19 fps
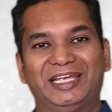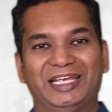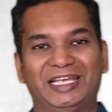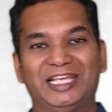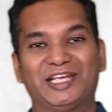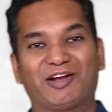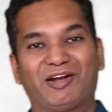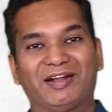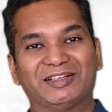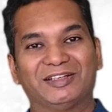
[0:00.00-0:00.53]

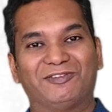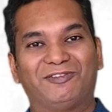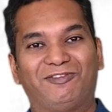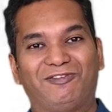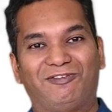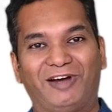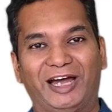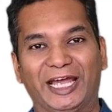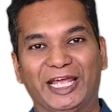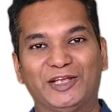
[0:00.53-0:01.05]
Here are the
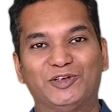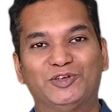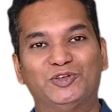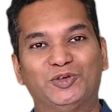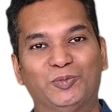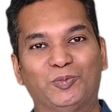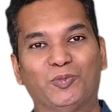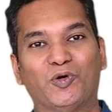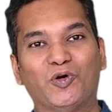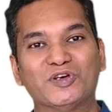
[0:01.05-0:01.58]
five
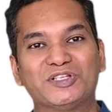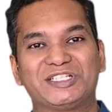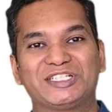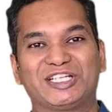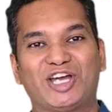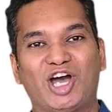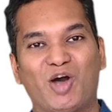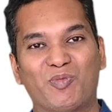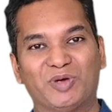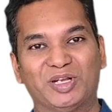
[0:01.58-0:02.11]
most
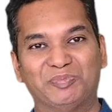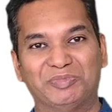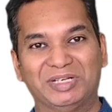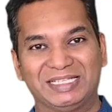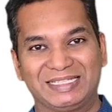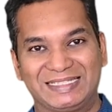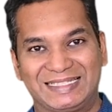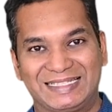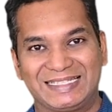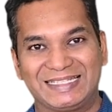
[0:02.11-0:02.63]
common
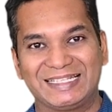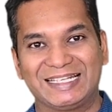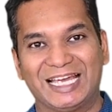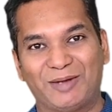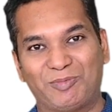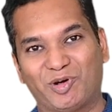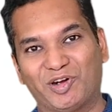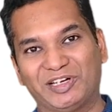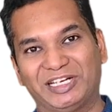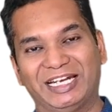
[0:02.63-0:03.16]
myths
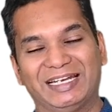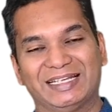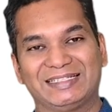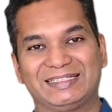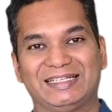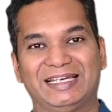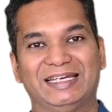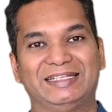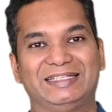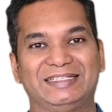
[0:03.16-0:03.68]
about data
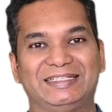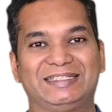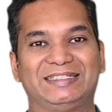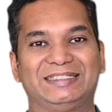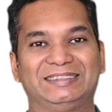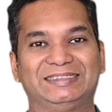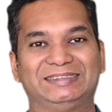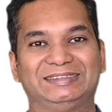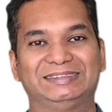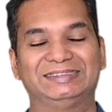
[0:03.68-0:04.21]

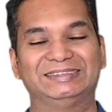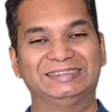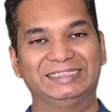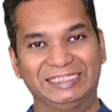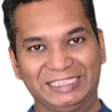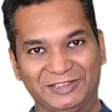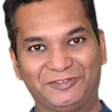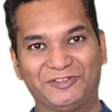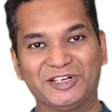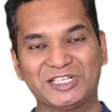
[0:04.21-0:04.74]
science.
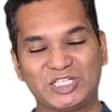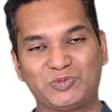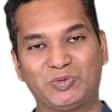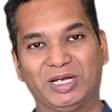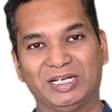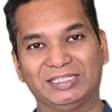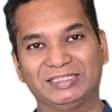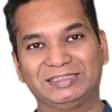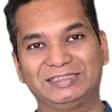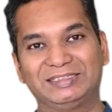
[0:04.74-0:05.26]
The first
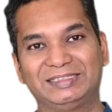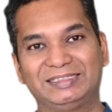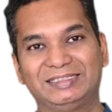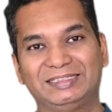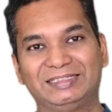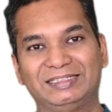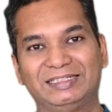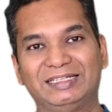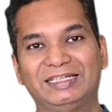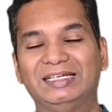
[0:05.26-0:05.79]
one,
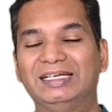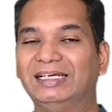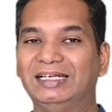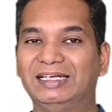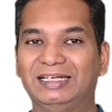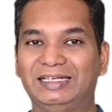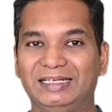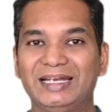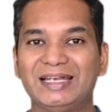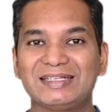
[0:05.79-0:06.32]

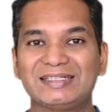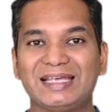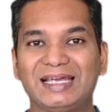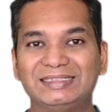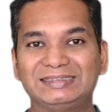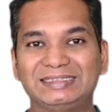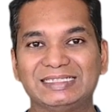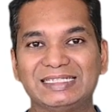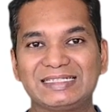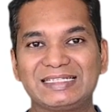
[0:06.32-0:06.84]
data
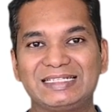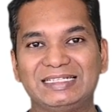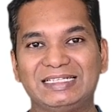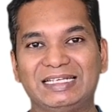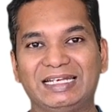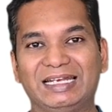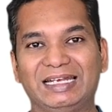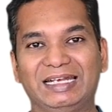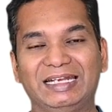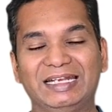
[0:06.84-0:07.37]
scientists
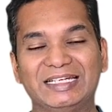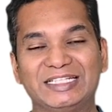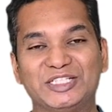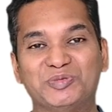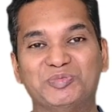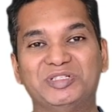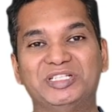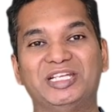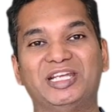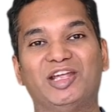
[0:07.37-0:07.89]
need
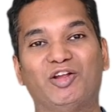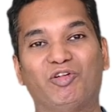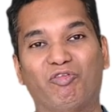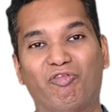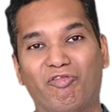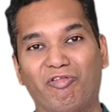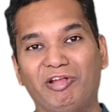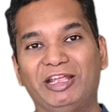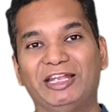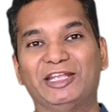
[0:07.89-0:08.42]
to be
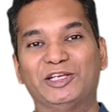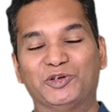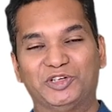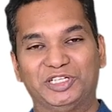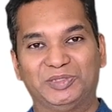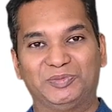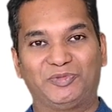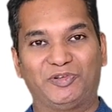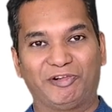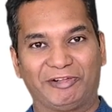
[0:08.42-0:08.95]
really good
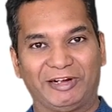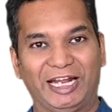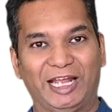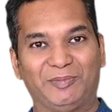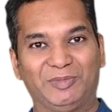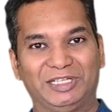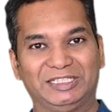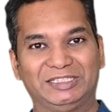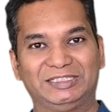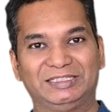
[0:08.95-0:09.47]
in
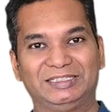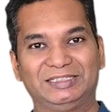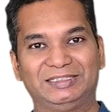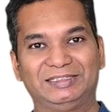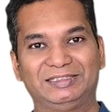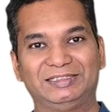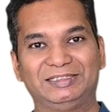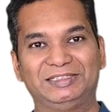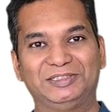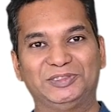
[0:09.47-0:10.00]
programming,
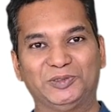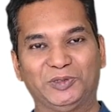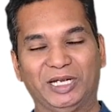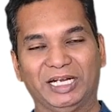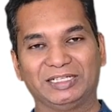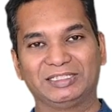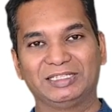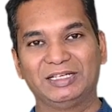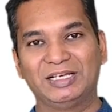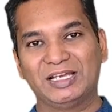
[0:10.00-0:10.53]

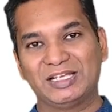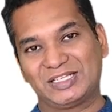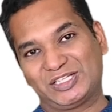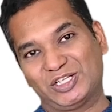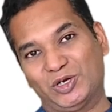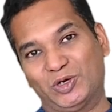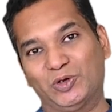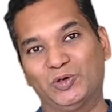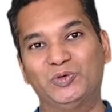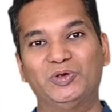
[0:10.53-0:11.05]
right?
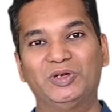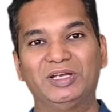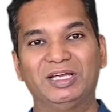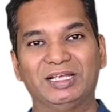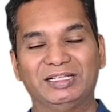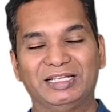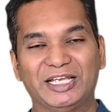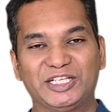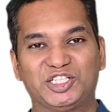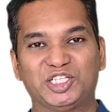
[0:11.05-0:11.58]
So
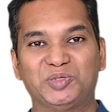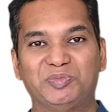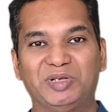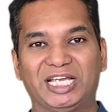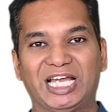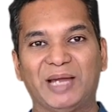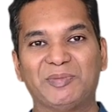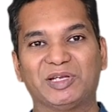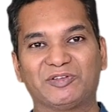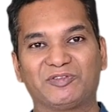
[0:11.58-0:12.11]
they should be
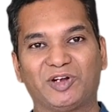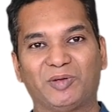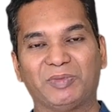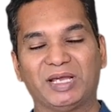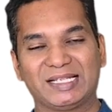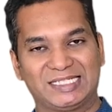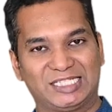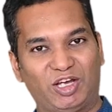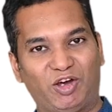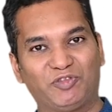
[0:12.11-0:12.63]
coming from a
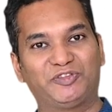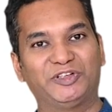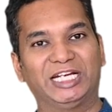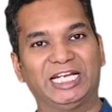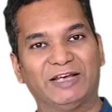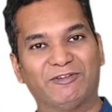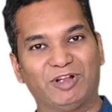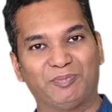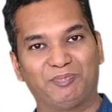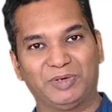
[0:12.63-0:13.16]
software
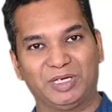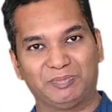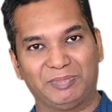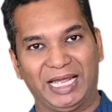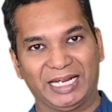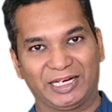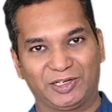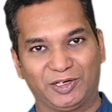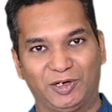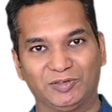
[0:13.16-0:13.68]
development
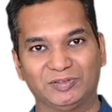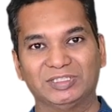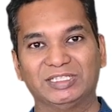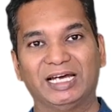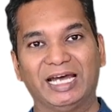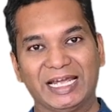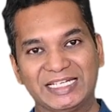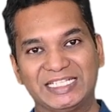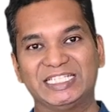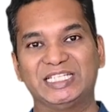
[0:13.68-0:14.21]
background,
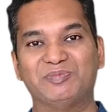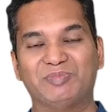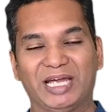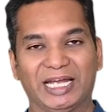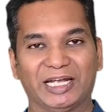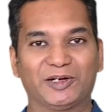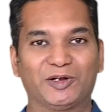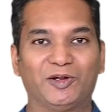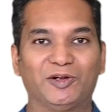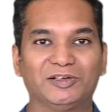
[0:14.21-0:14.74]
IT
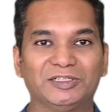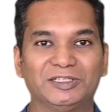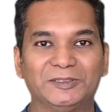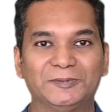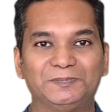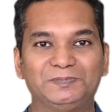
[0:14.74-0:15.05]
background.